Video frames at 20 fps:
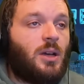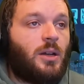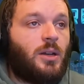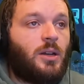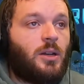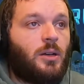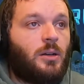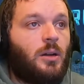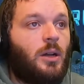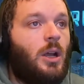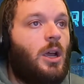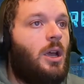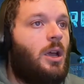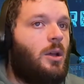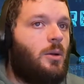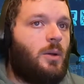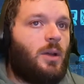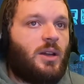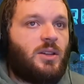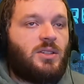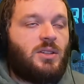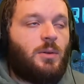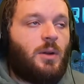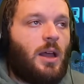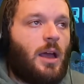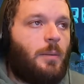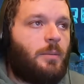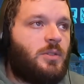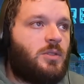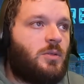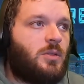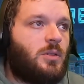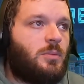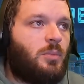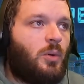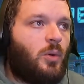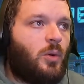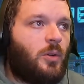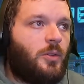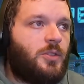here. We got to see what happens with the
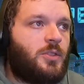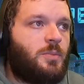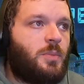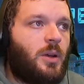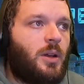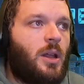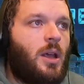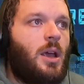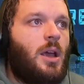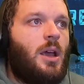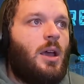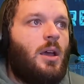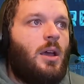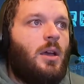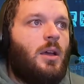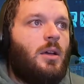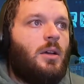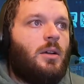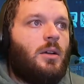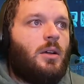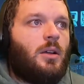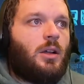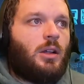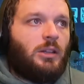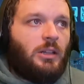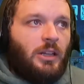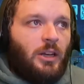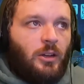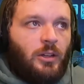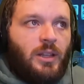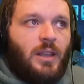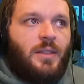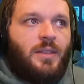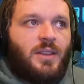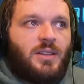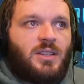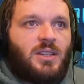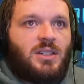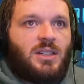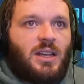boards, but clearly
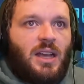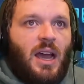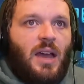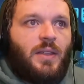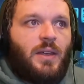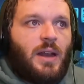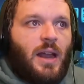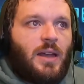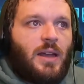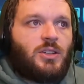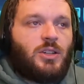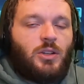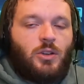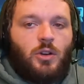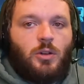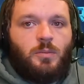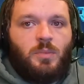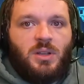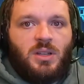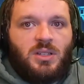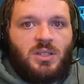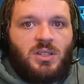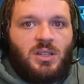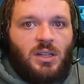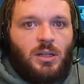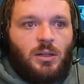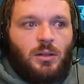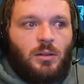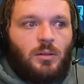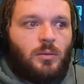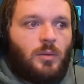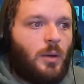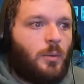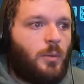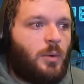this is a guy that actually could be a steal, right?